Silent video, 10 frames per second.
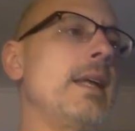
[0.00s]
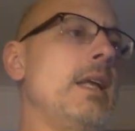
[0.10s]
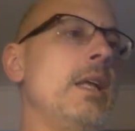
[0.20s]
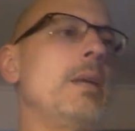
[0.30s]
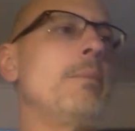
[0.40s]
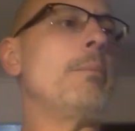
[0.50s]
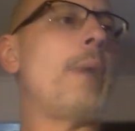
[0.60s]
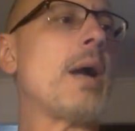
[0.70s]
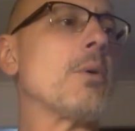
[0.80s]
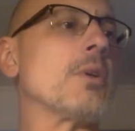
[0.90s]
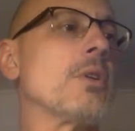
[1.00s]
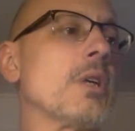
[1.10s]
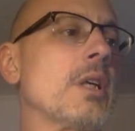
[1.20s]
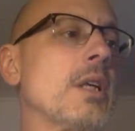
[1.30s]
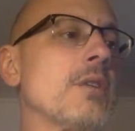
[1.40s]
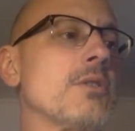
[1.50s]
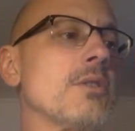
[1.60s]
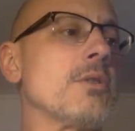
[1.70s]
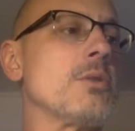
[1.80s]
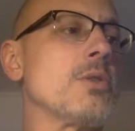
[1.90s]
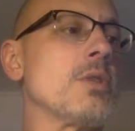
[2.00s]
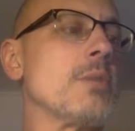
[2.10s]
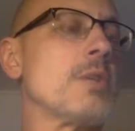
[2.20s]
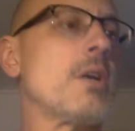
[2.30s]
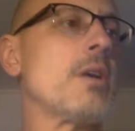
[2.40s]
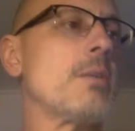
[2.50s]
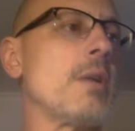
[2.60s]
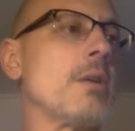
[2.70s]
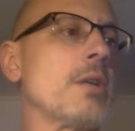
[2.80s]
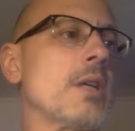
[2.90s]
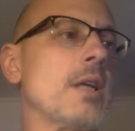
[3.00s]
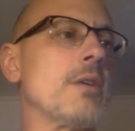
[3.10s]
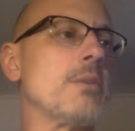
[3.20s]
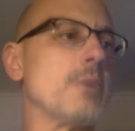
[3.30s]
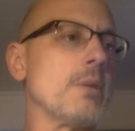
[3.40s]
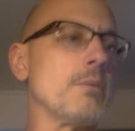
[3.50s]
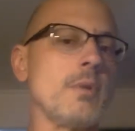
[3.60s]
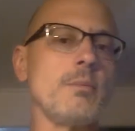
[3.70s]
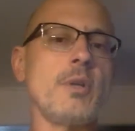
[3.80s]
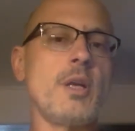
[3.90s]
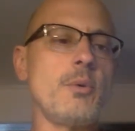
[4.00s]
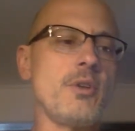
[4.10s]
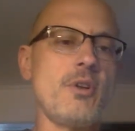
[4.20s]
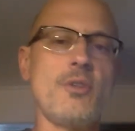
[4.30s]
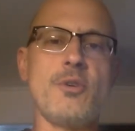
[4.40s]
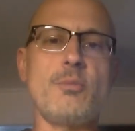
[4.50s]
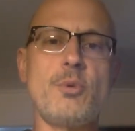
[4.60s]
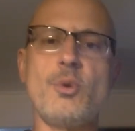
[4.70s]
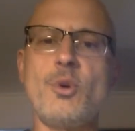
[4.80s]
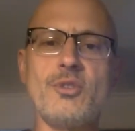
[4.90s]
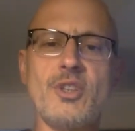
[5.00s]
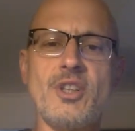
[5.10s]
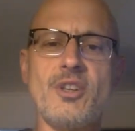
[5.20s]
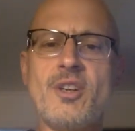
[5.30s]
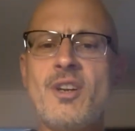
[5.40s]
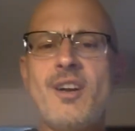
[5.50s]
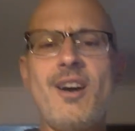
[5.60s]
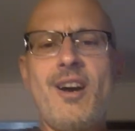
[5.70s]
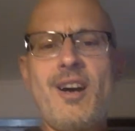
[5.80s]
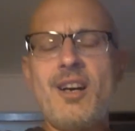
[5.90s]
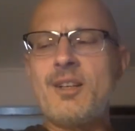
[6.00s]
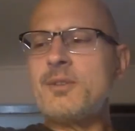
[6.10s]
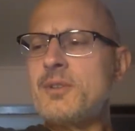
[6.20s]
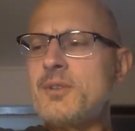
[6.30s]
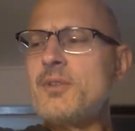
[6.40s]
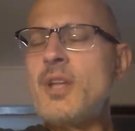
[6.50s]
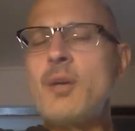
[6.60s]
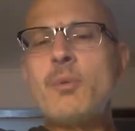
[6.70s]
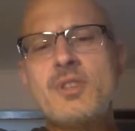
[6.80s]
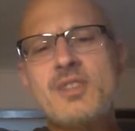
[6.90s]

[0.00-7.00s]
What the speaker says: a backward-looking institution. I'm sorry I'm not looking at you, but I'm playing with another computer over here. It was